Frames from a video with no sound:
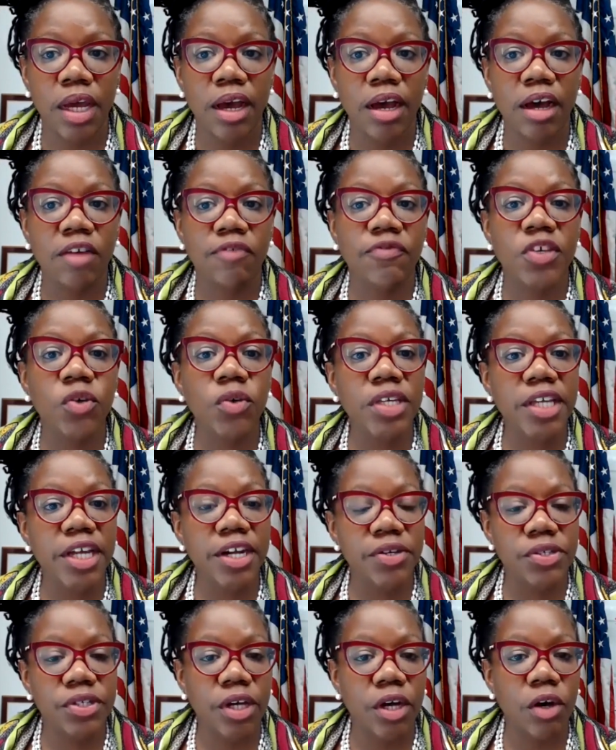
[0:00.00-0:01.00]
A few
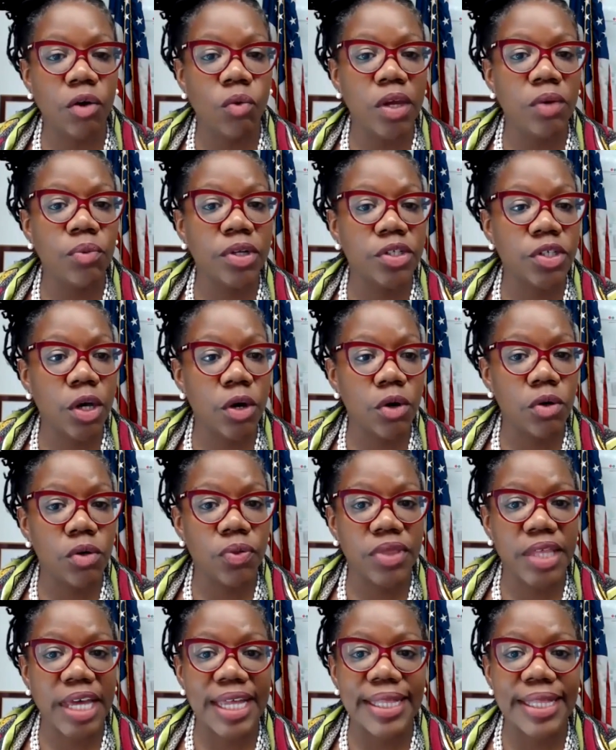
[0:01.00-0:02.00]
years ago, we were
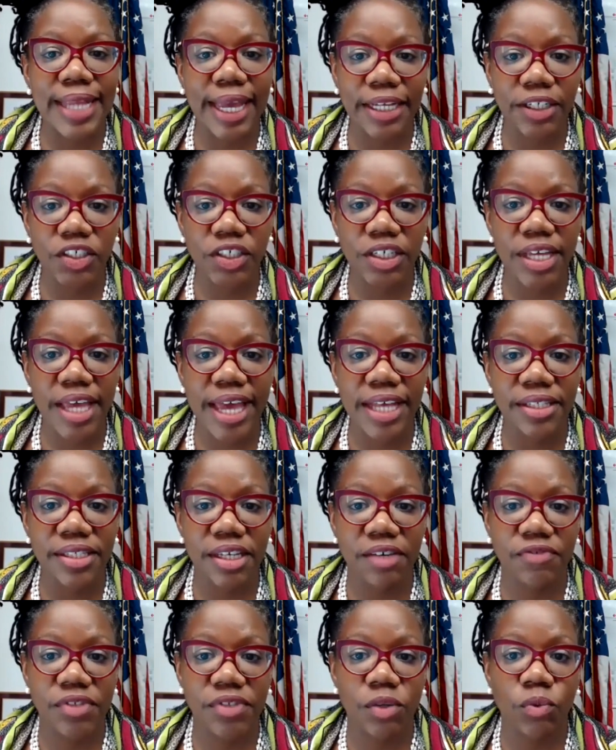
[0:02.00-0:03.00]
told that NYCHA and
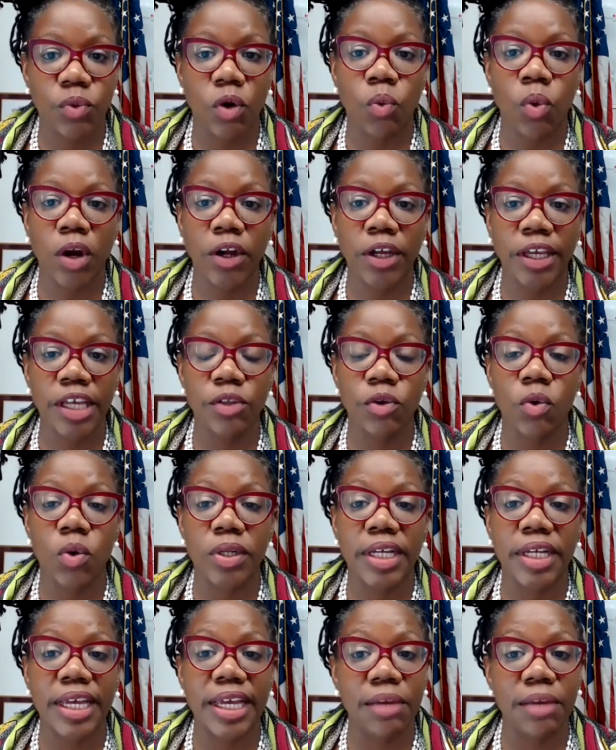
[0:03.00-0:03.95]
DFTA were working on an